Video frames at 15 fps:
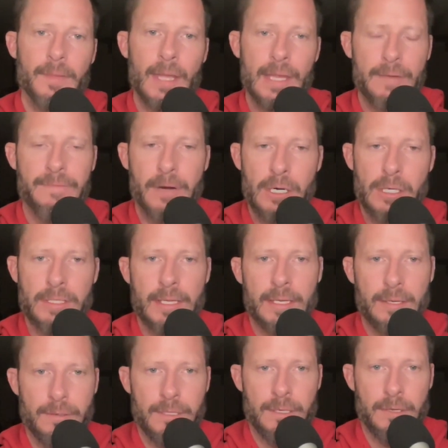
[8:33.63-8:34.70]
the first thing
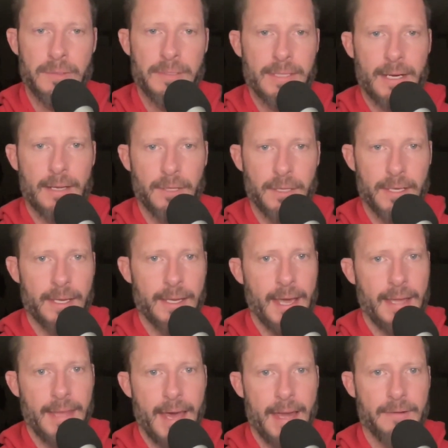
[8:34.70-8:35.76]
you do instead of looking
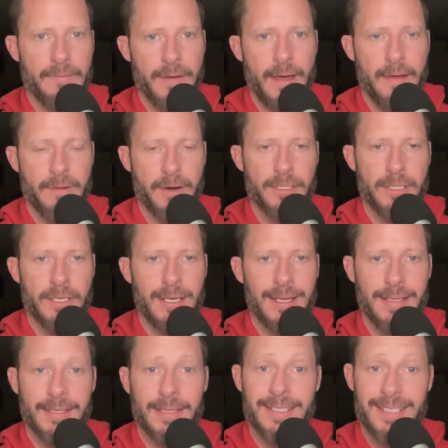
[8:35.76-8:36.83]
at that ad- adversity
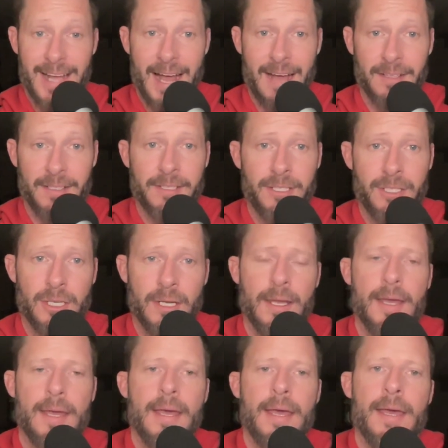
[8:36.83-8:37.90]
as a challenge
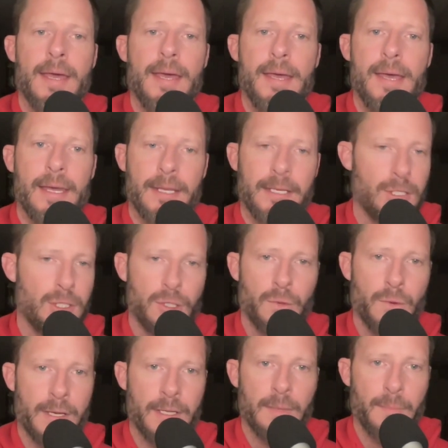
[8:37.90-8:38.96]
and
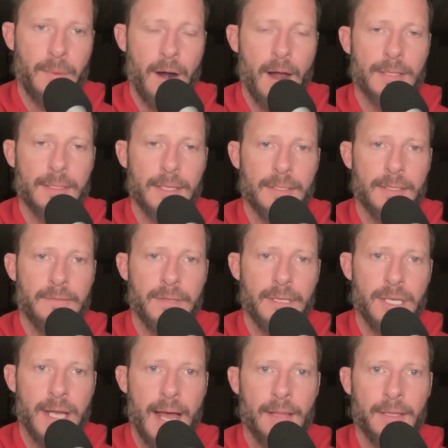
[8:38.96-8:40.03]
enjoying the process of the
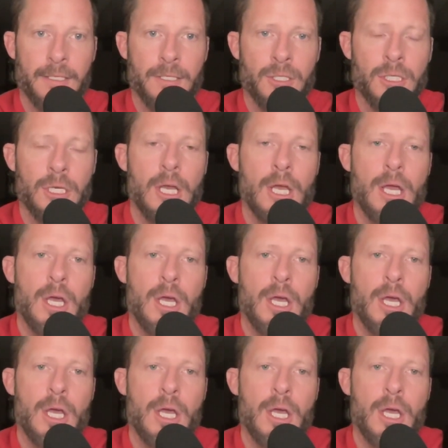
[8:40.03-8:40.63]
challenge,